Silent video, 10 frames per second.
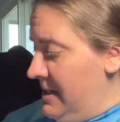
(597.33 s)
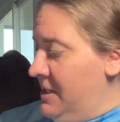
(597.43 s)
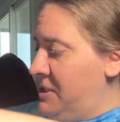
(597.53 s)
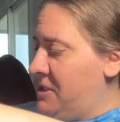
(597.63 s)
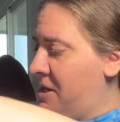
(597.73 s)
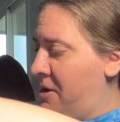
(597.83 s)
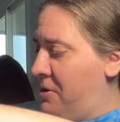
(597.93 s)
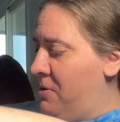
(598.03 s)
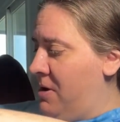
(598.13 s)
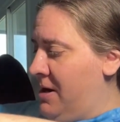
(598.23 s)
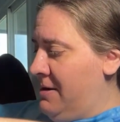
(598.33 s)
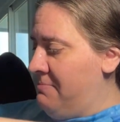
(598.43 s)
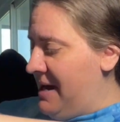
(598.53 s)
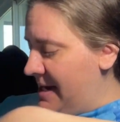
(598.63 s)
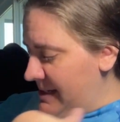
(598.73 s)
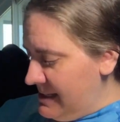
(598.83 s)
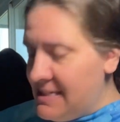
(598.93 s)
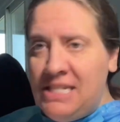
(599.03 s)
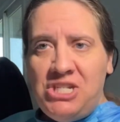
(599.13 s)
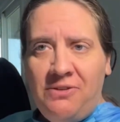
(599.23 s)
So on my
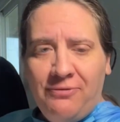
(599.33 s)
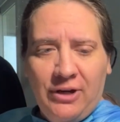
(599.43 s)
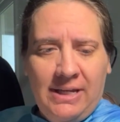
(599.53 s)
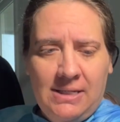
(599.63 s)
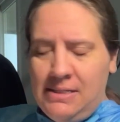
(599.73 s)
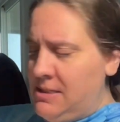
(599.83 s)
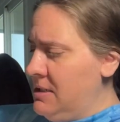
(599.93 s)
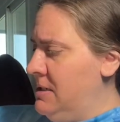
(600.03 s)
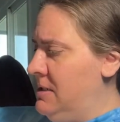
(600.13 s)
stitchy friends,